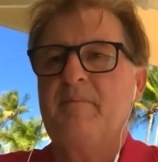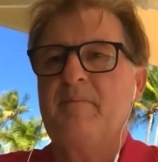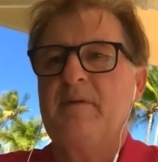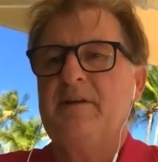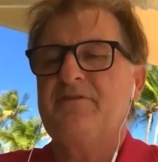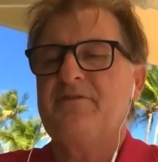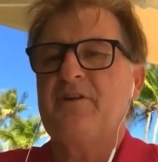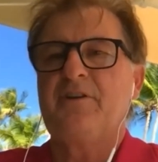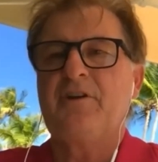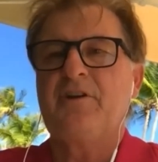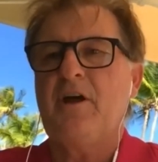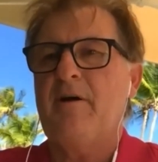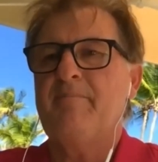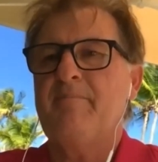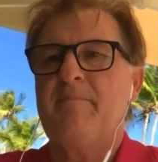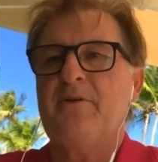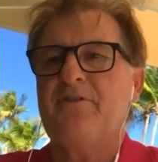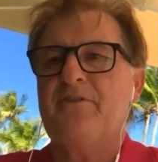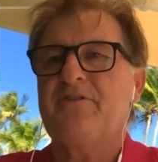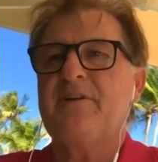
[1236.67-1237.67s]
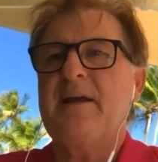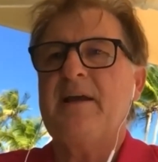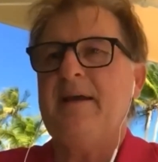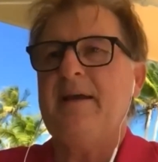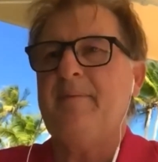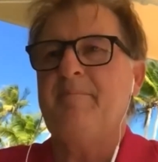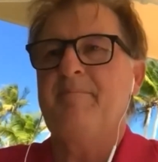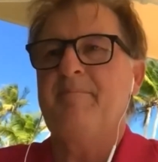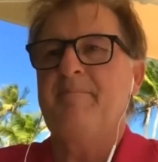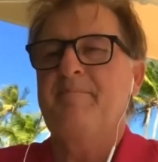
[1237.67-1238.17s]
It's a numbers
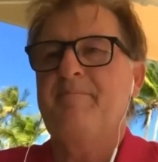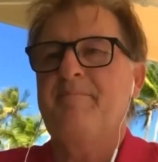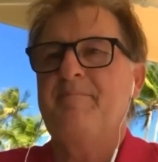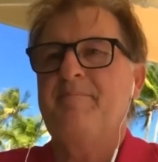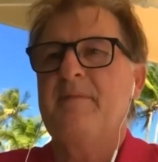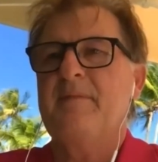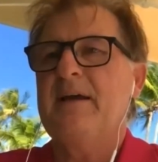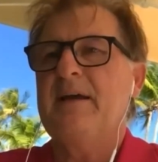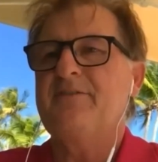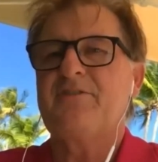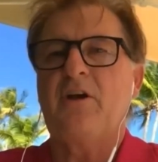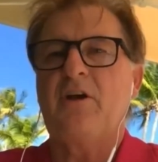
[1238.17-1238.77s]
game. That's